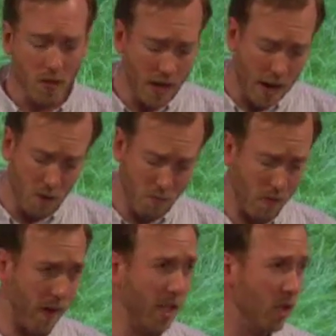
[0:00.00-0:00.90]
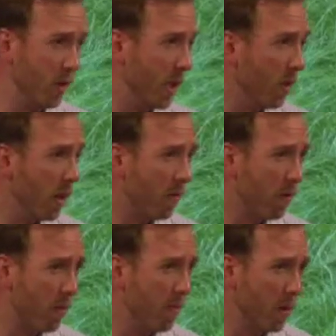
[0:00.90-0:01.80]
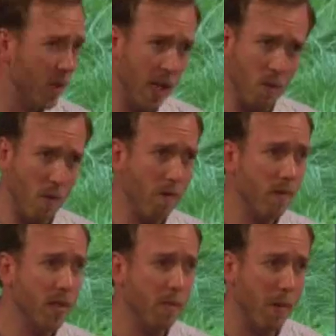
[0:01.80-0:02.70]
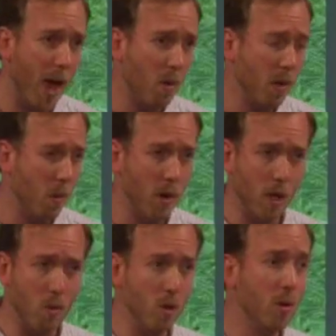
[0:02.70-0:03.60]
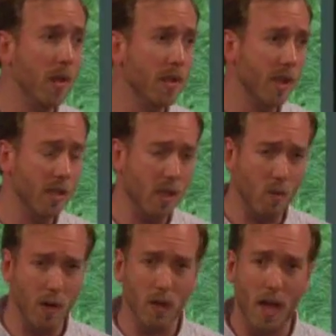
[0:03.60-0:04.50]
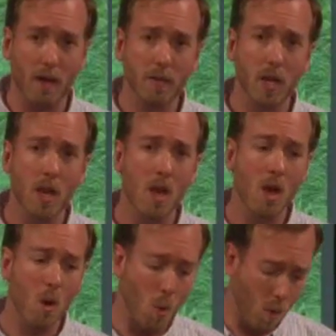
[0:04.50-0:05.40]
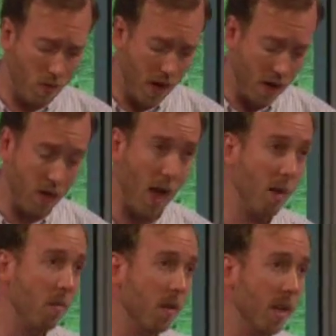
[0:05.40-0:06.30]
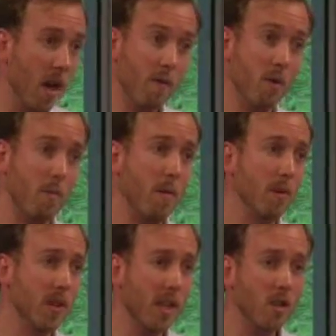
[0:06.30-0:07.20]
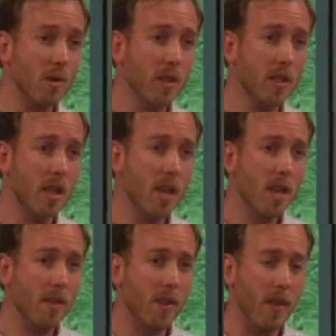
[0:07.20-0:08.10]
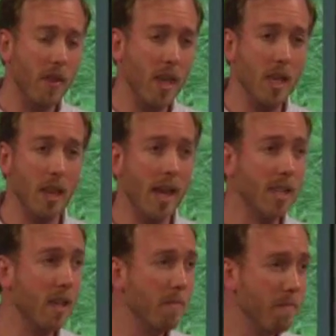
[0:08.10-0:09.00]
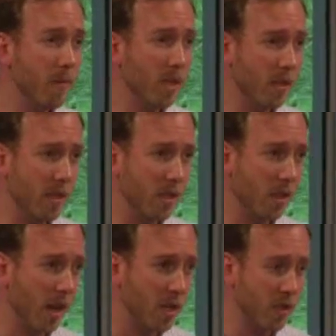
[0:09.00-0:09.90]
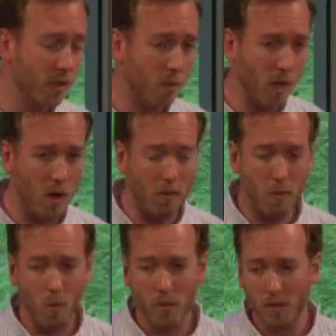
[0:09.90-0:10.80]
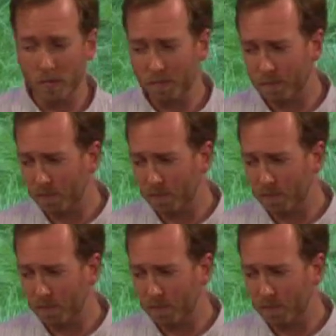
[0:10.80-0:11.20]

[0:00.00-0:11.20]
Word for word: that either provides utility for people so they can reference it back when they want to go do these things in their real lives, or that align enough with people's interests that they collect them into these collections that we call boards,